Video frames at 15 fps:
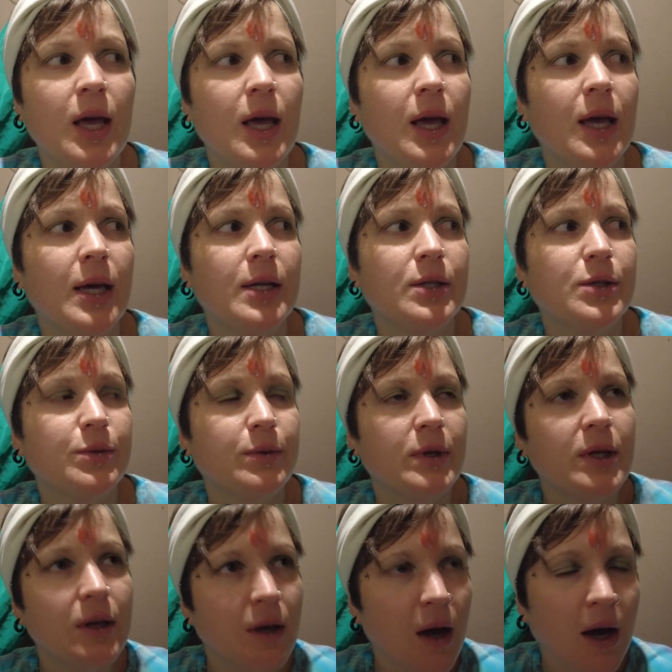and to
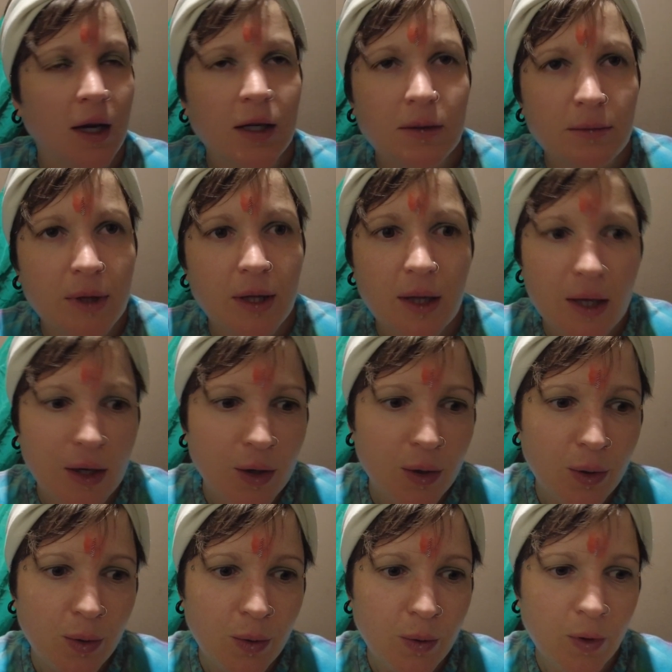really contemplate, like,
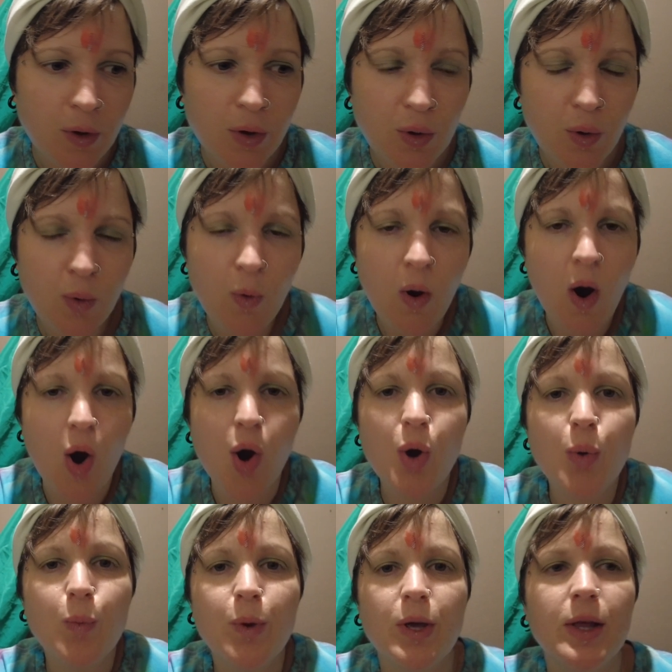who
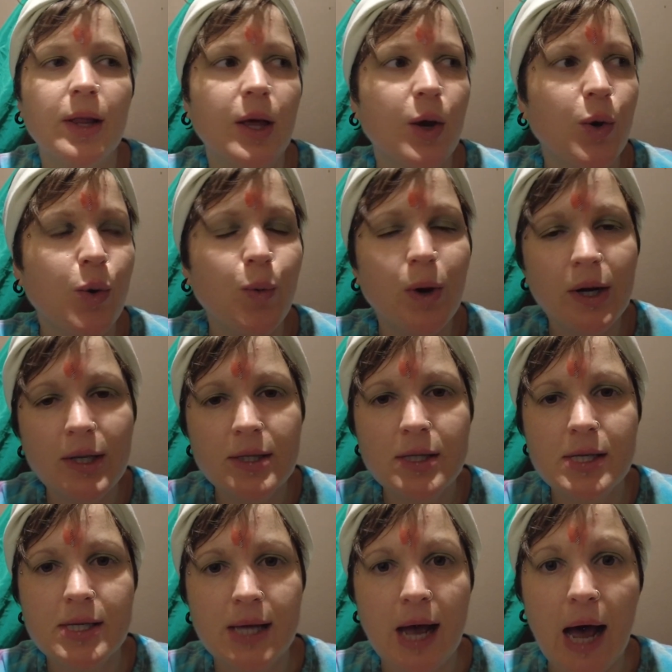are we? Like, what is
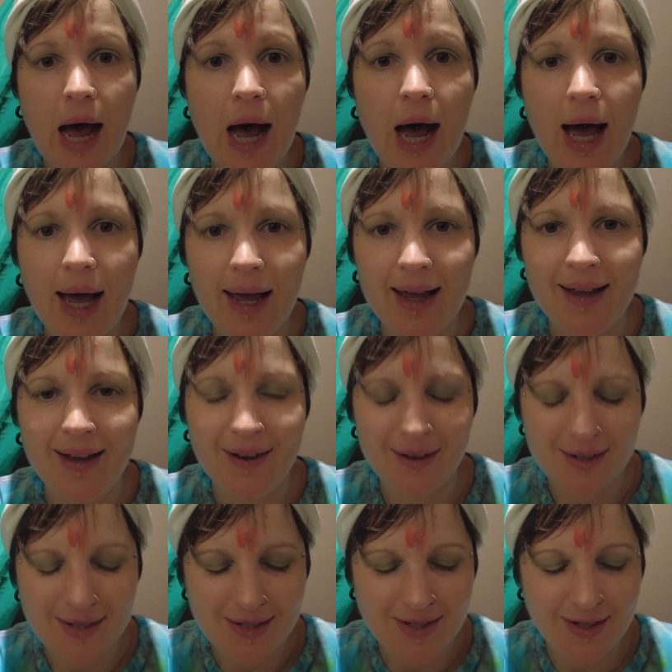this I?
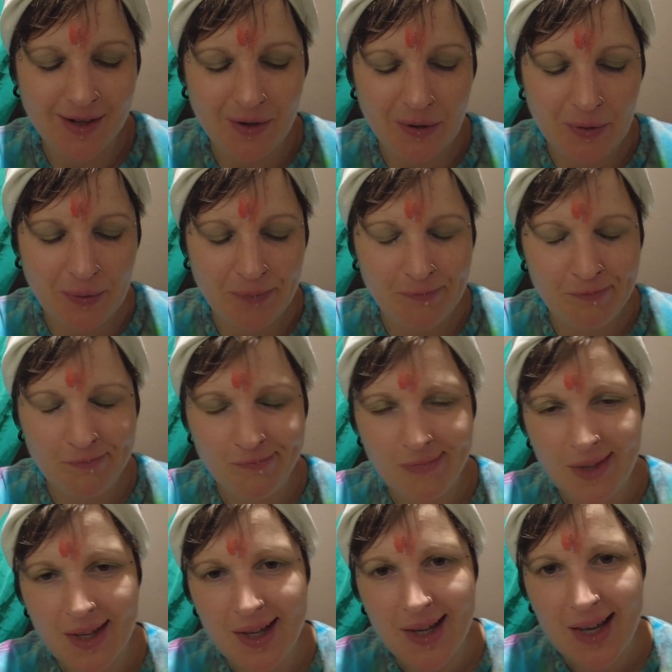So
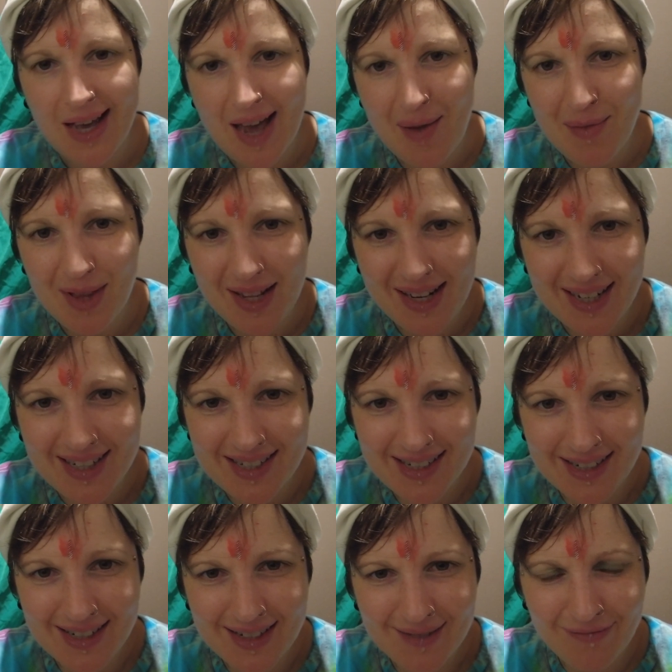I'm glad I did
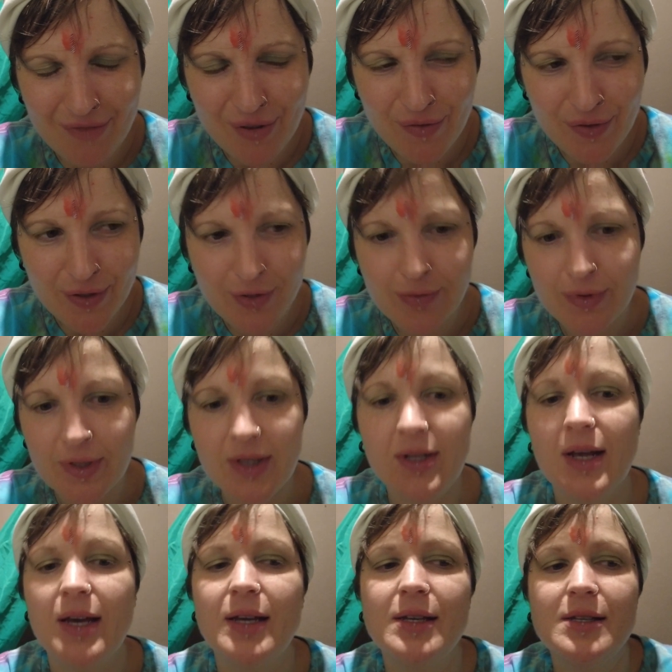it. It feels really
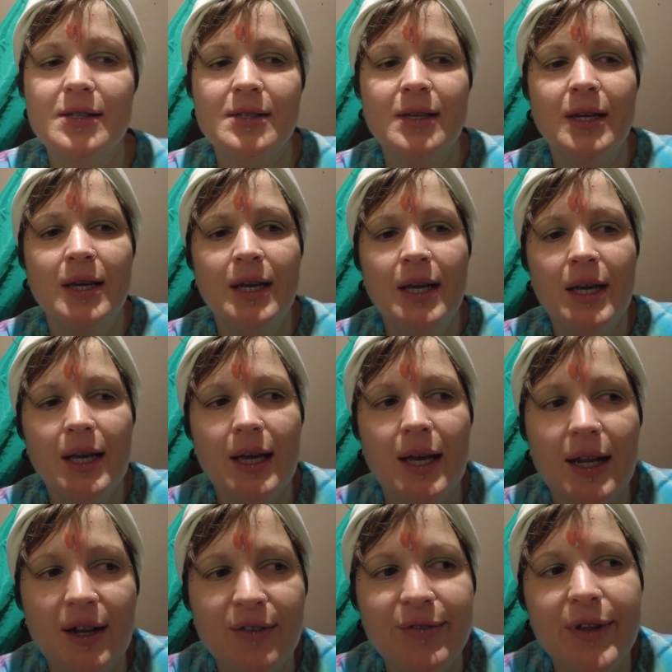nice,
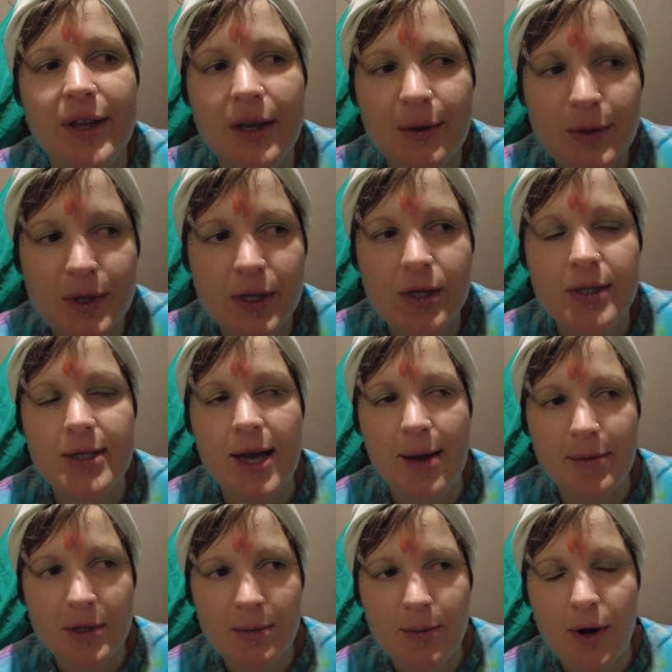and it felt like it was a good
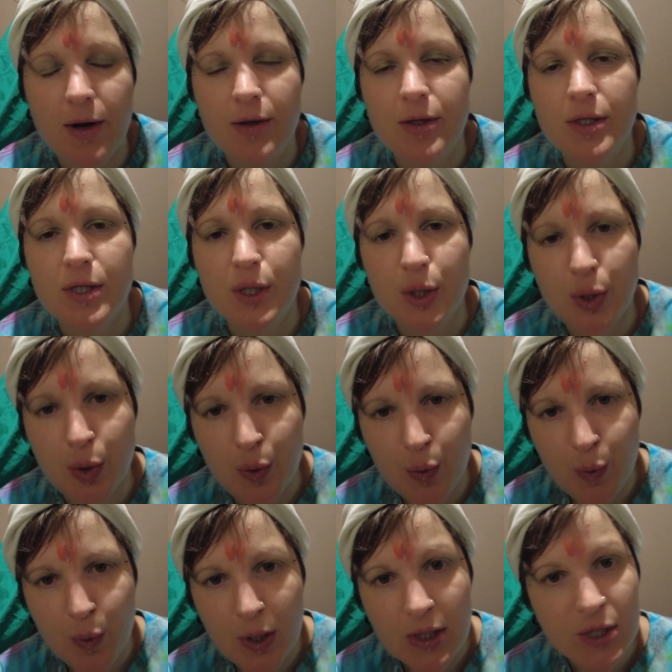time to mark this
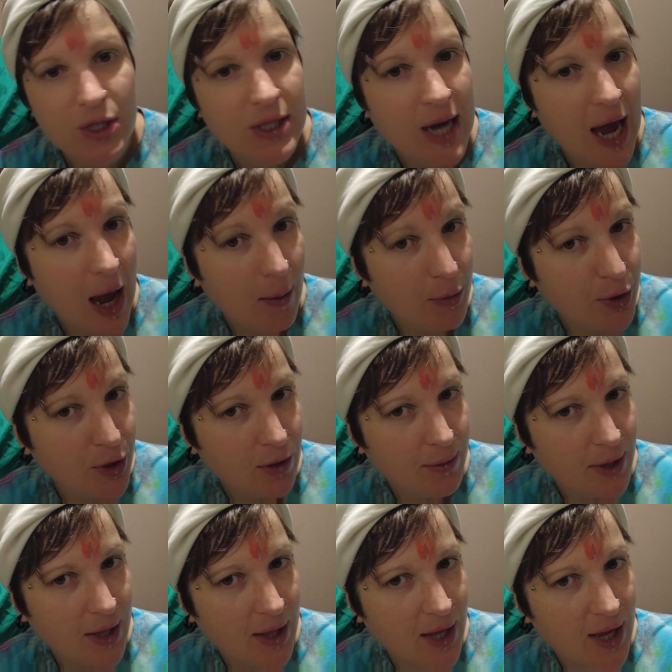new chapter in
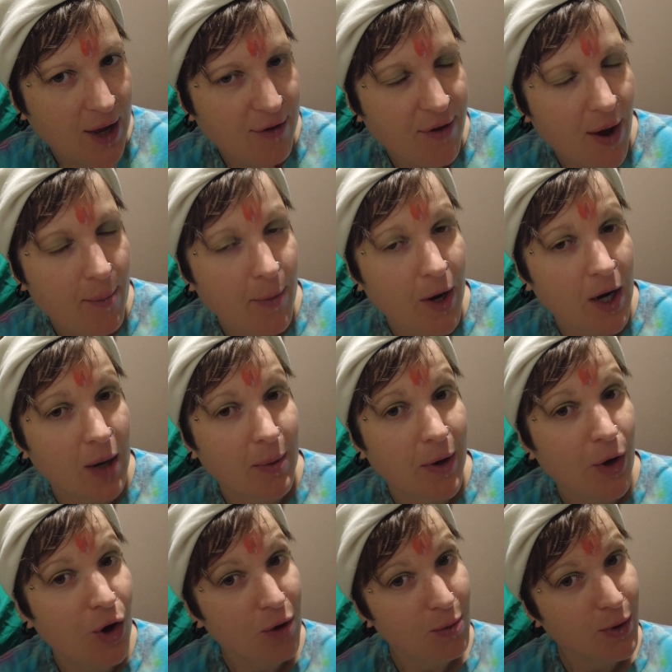my life. I'm gonna
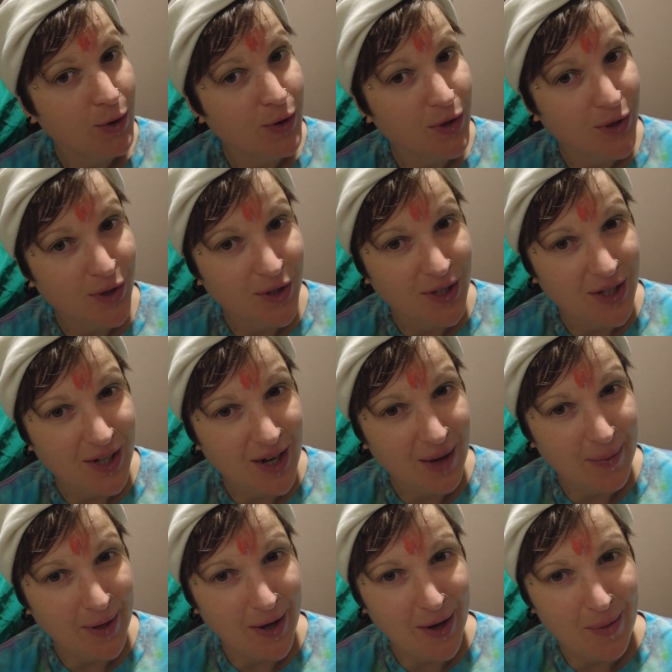be almost 30
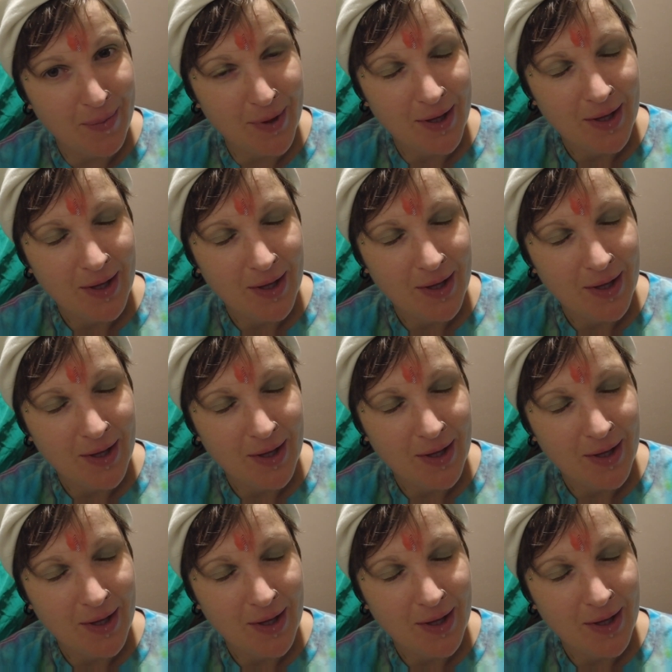coming up.